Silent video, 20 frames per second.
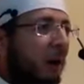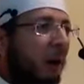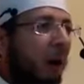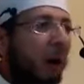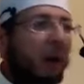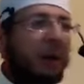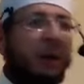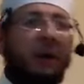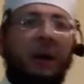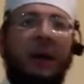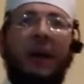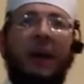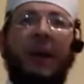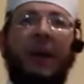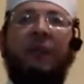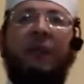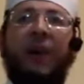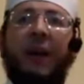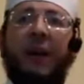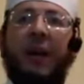on
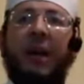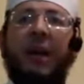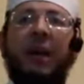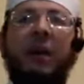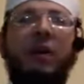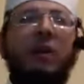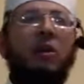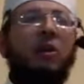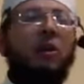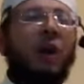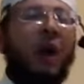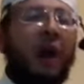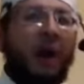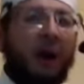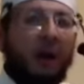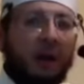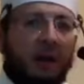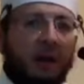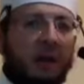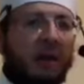a very
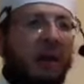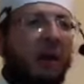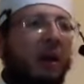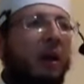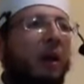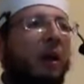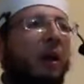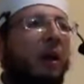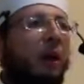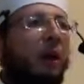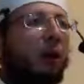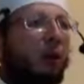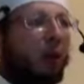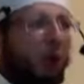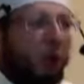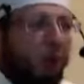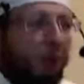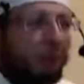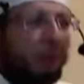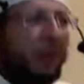dark,
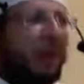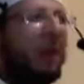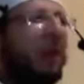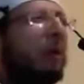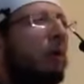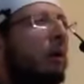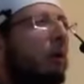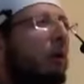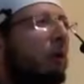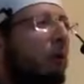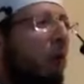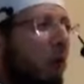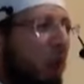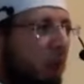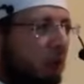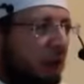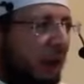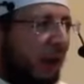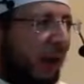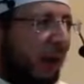gloomy
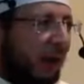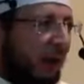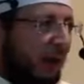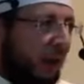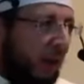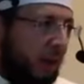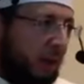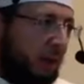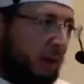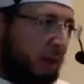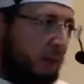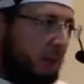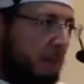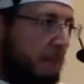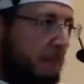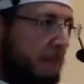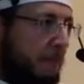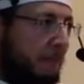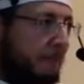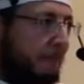road at night,
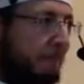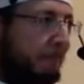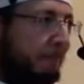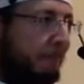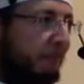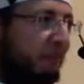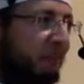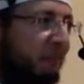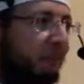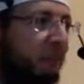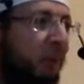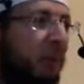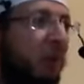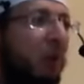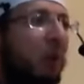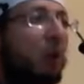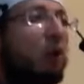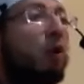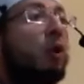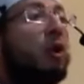
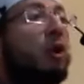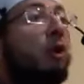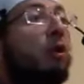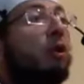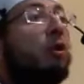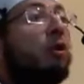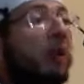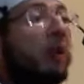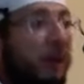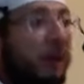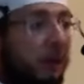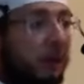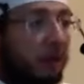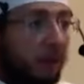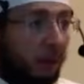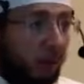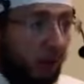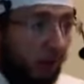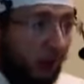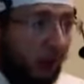could you
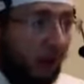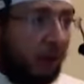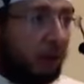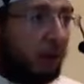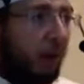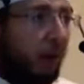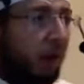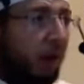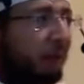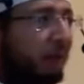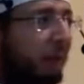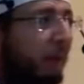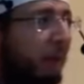turn the light off?